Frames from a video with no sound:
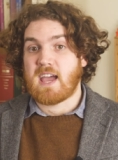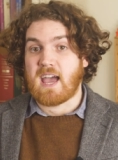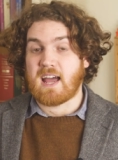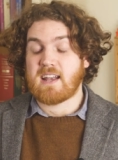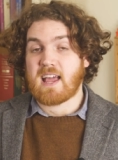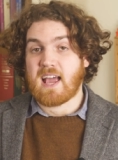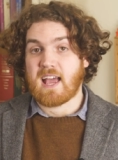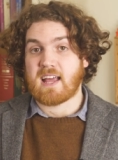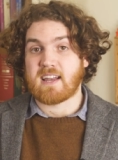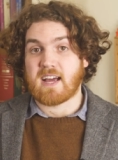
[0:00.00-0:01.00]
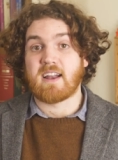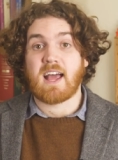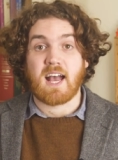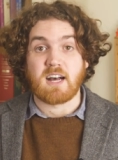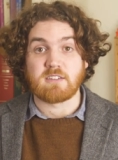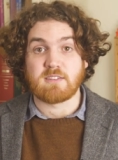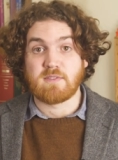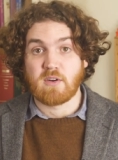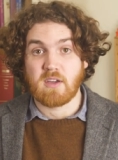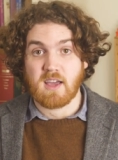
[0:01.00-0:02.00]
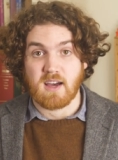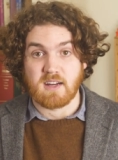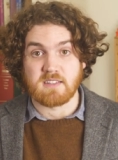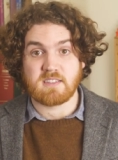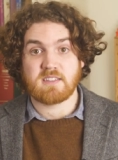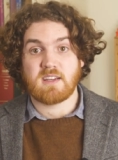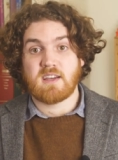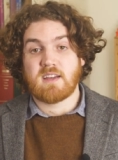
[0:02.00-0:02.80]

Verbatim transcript: and hand out how to vote cards.